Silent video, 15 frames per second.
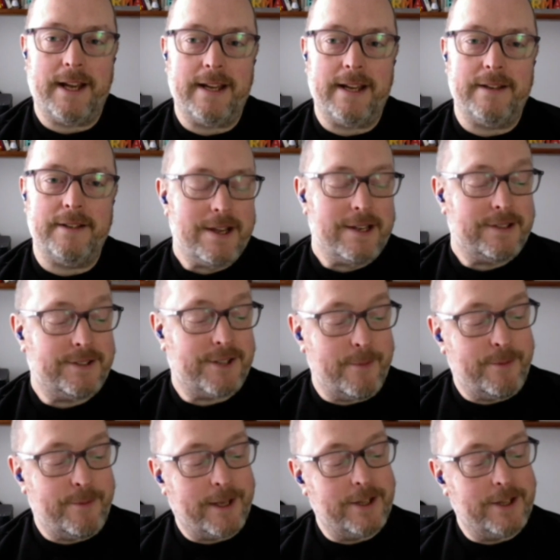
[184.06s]
day. And
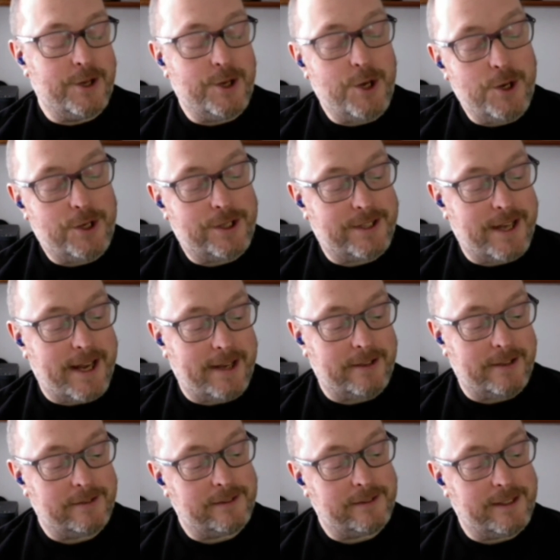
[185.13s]
something that you said,
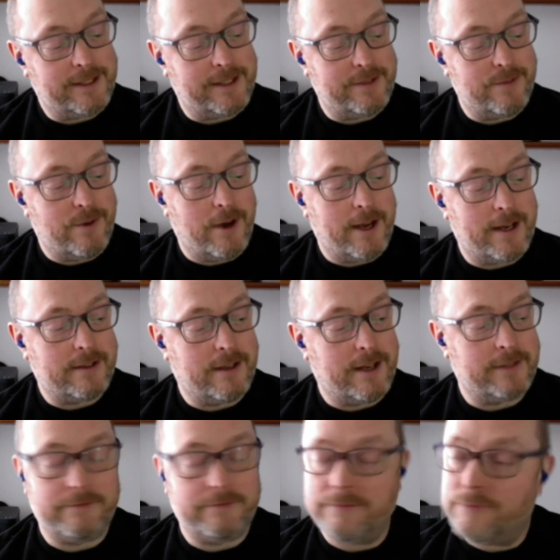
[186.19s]
this is why I was
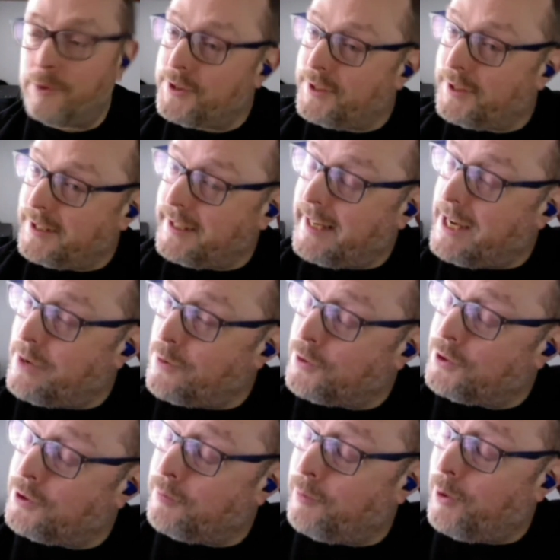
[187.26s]
wanted to get you onto
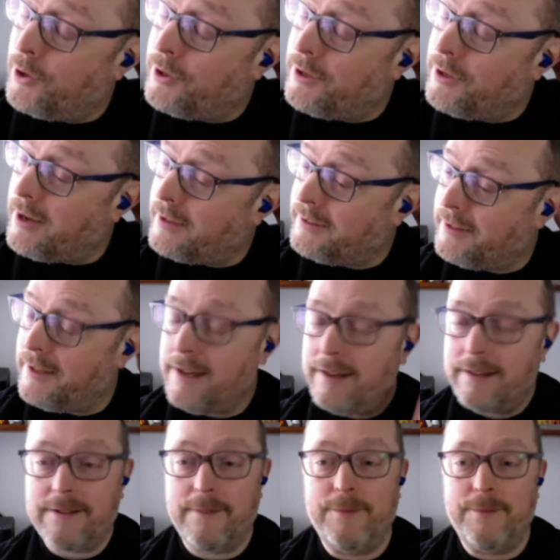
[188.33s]
the podcast.
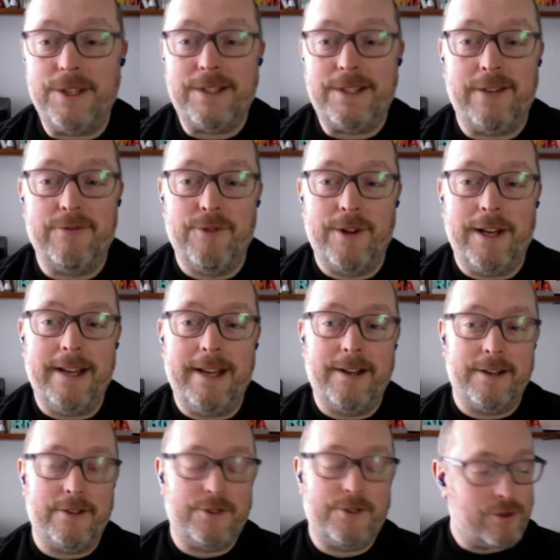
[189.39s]
Something you said really
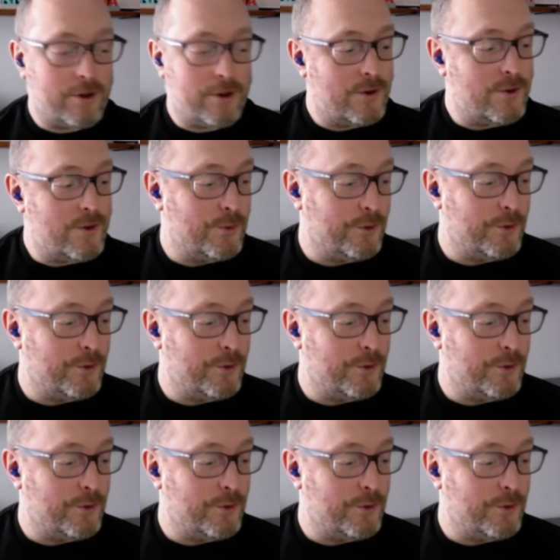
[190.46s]
kind of struck a chord